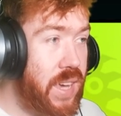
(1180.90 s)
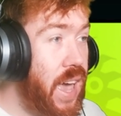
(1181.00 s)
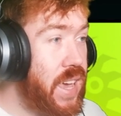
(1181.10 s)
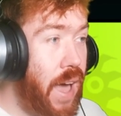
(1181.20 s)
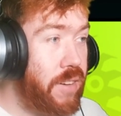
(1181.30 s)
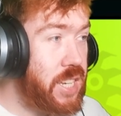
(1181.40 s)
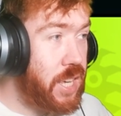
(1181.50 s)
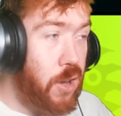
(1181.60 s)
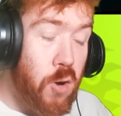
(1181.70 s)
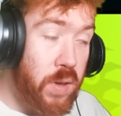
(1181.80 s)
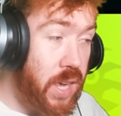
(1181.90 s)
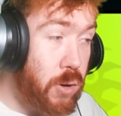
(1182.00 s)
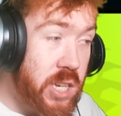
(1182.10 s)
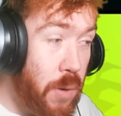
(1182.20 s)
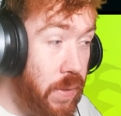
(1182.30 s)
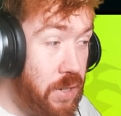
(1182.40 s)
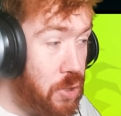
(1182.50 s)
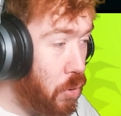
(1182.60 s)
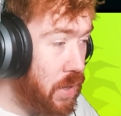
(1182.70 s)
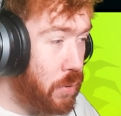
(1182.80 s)
to get a guaranteed kill. If he kills someone, then
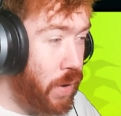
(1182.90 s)
sure, it's